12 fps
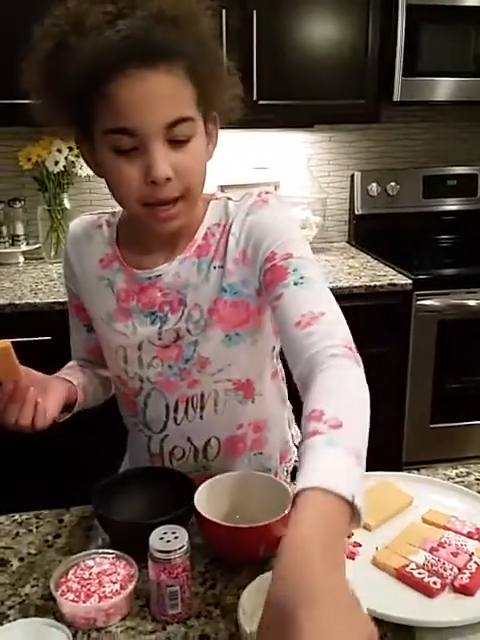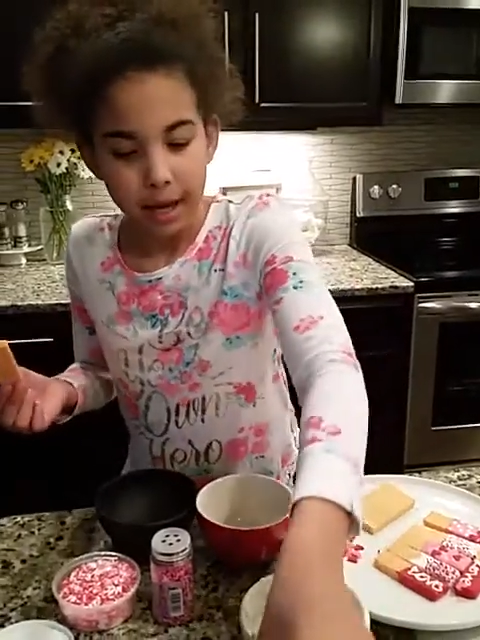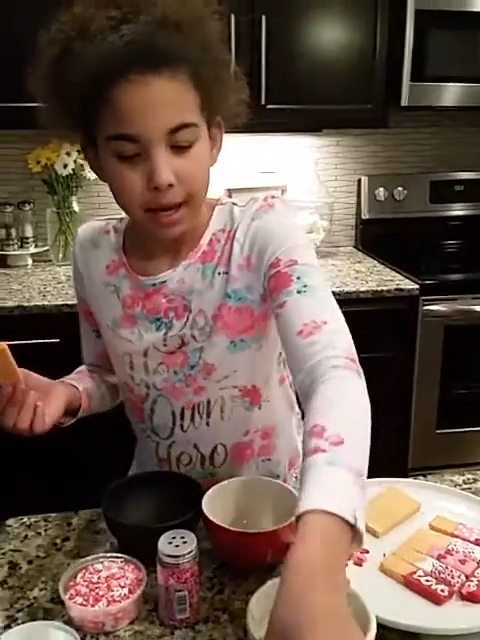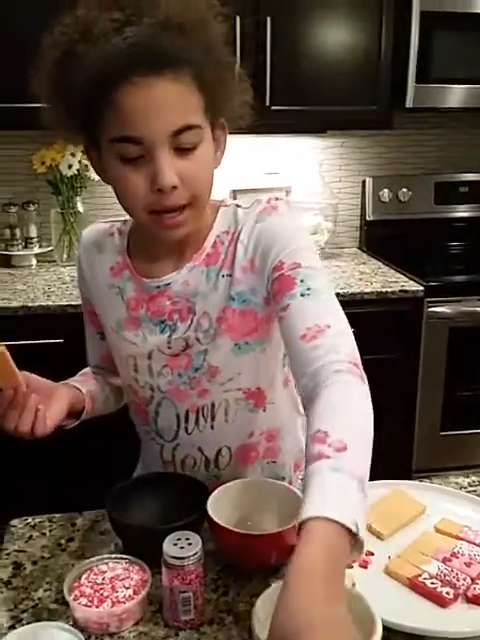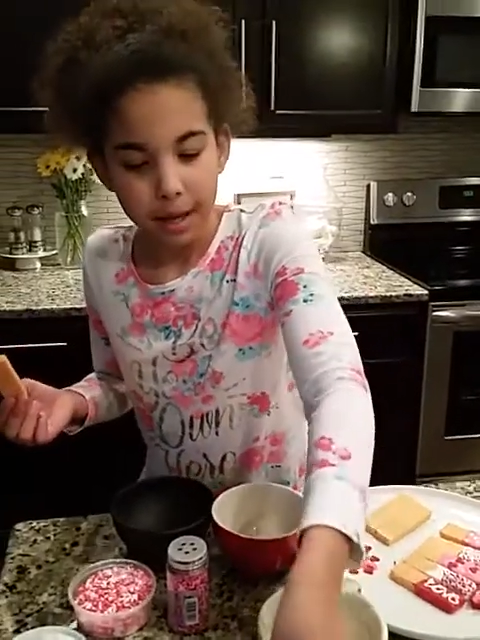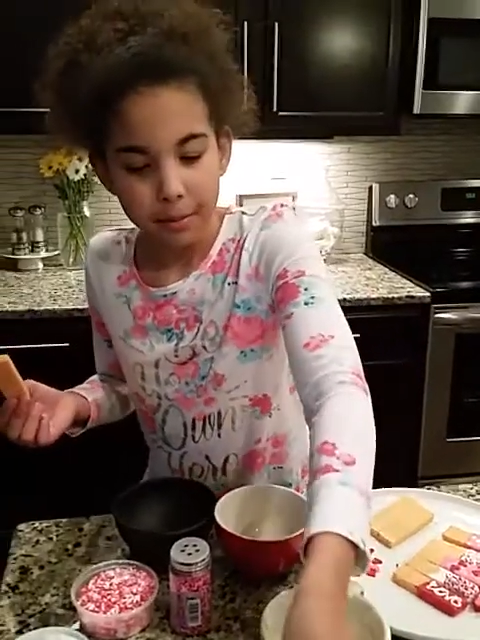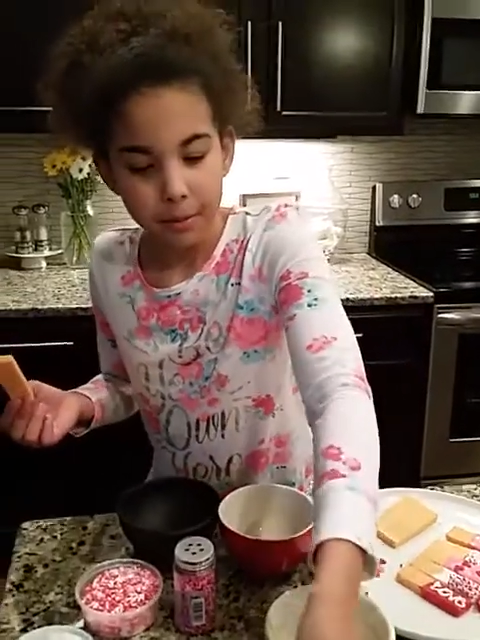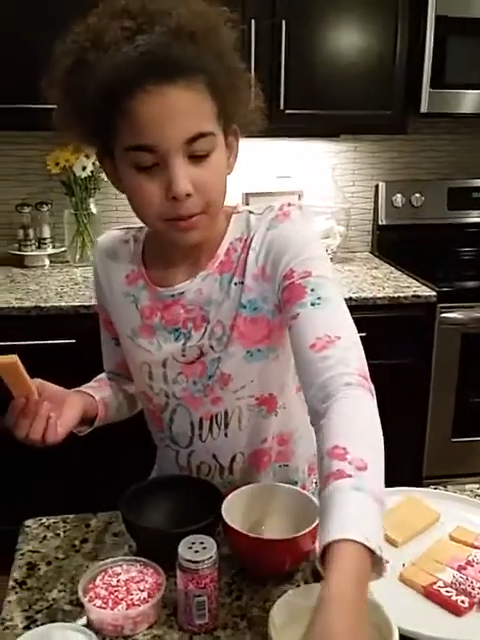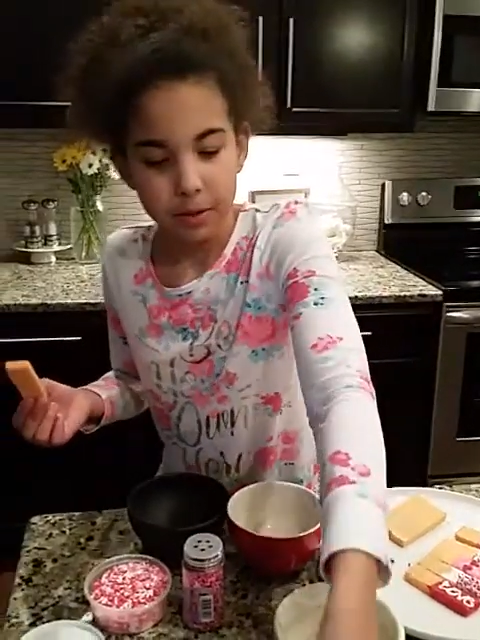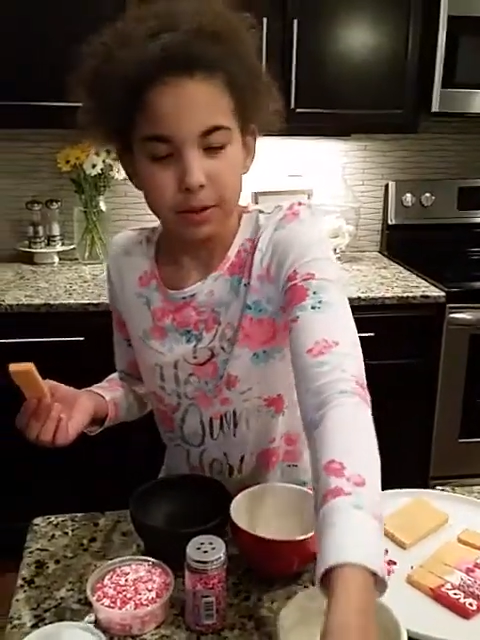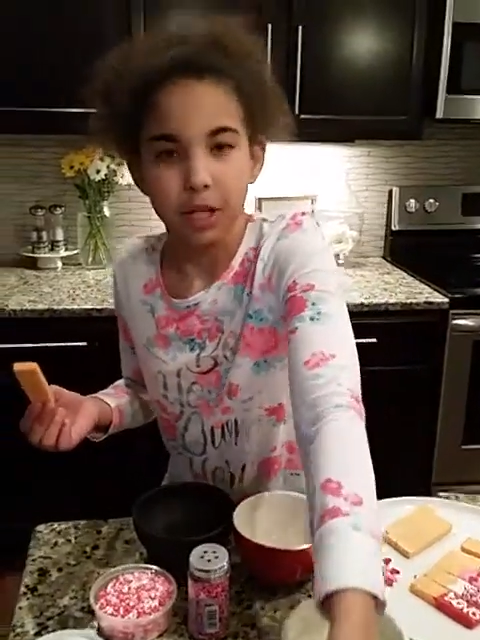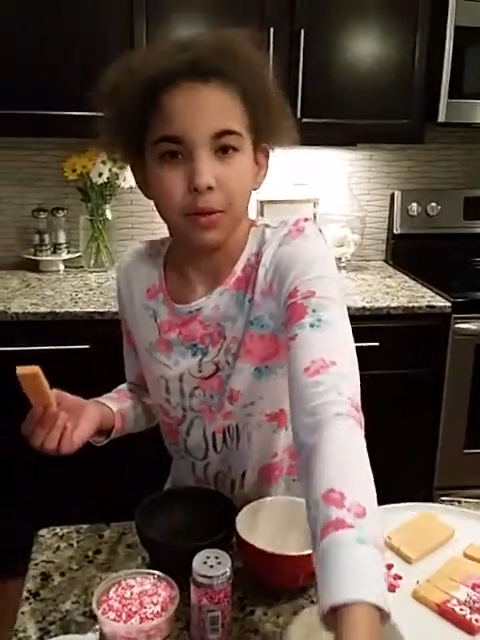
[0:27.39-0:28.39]
And I'm
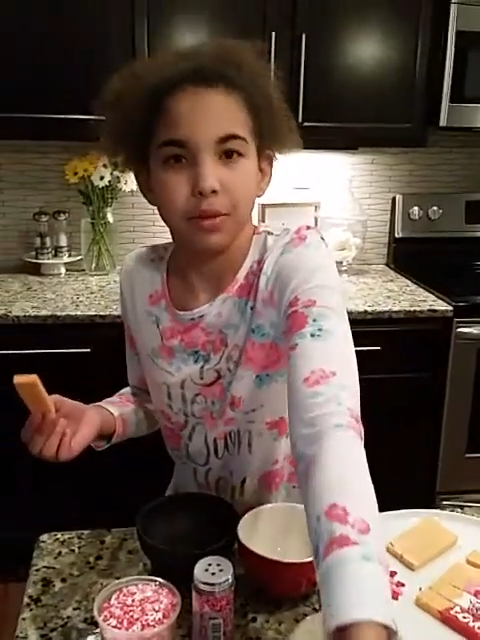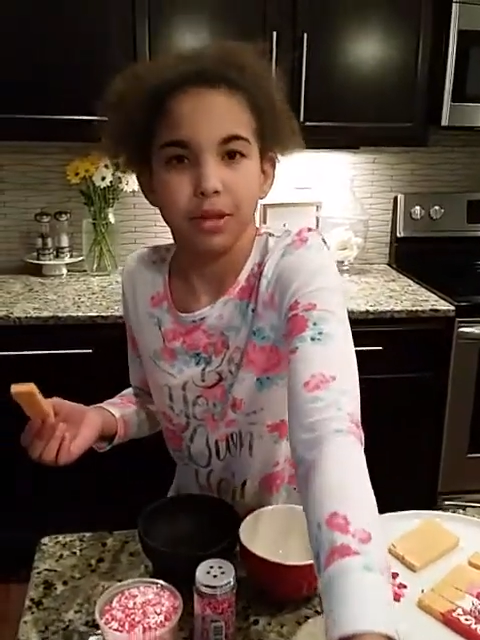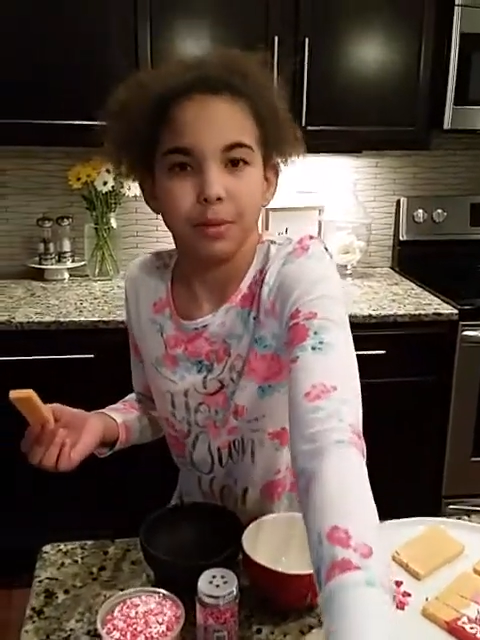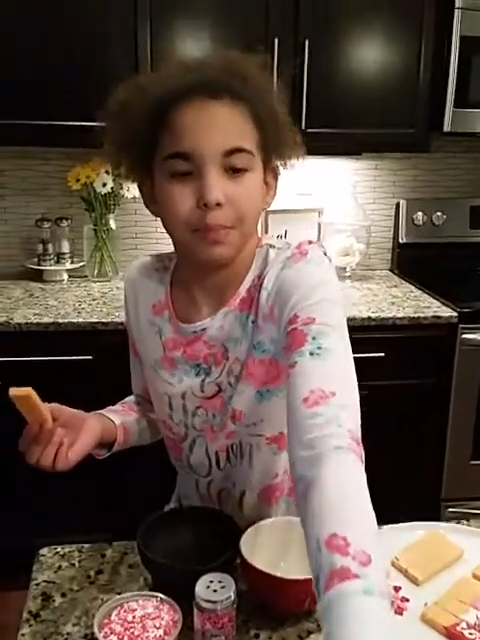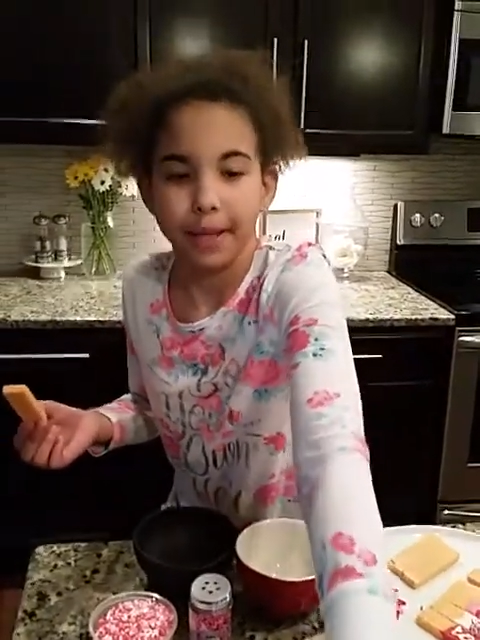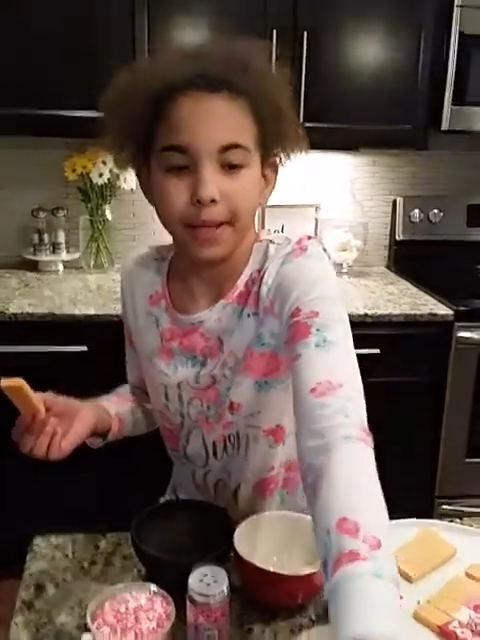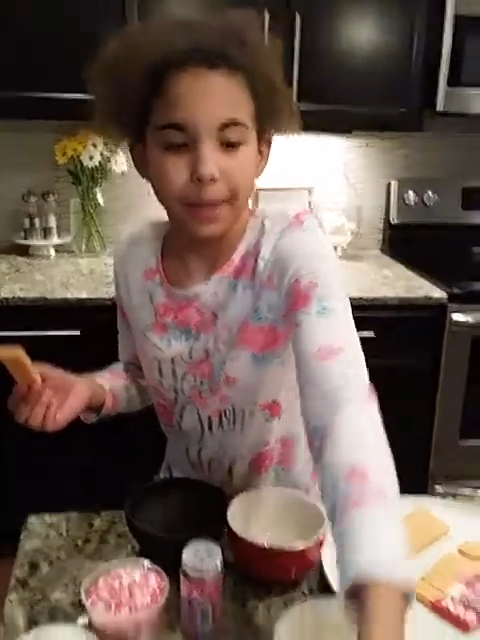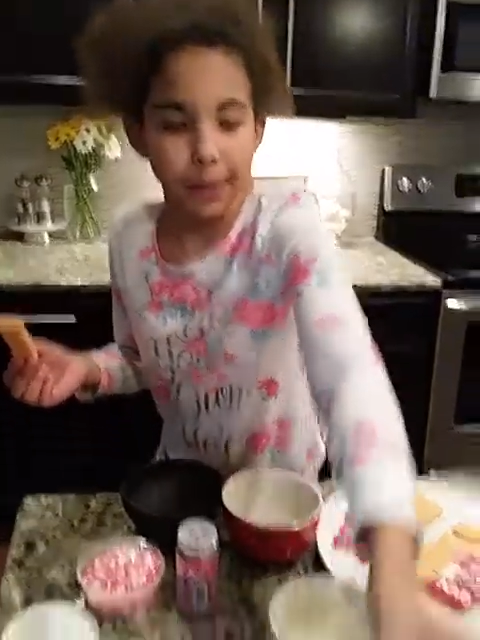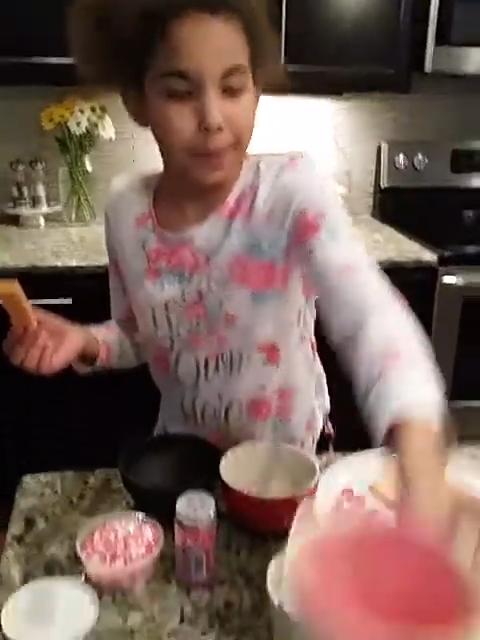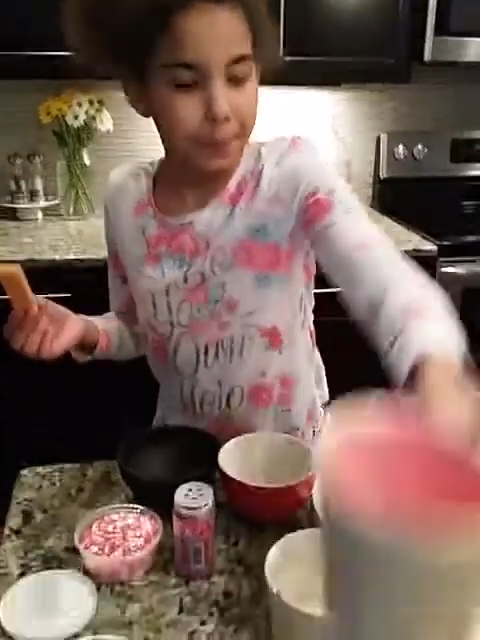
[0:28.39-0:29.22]
going to start with the pink.